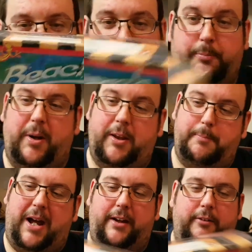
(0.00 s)

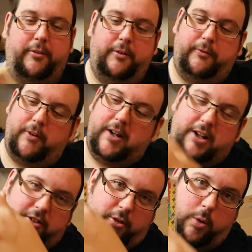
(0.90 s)
the front
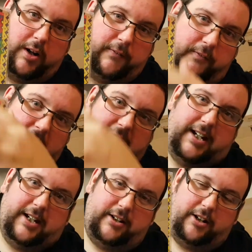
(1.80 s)
is quite
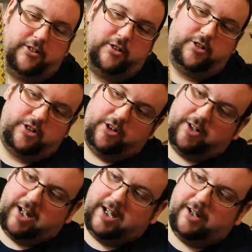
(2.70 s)
faded, as you can see
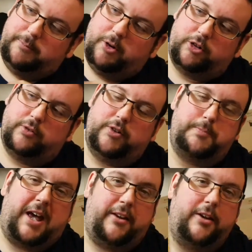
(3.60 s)
on here. I'm not sure if it's
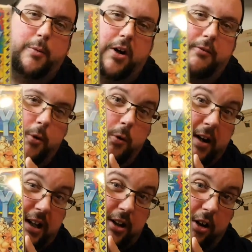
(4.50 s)
better than the one I've
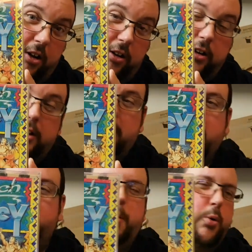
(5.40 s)
already got.
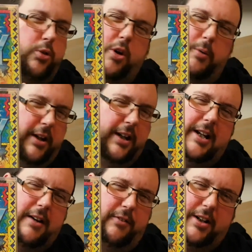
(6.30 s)
Paul's got one
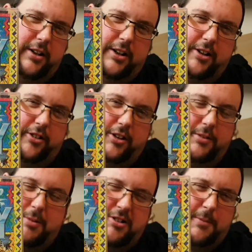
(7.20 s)
in lovely
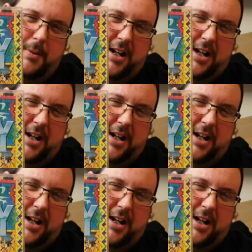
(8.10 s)
condition, Mr.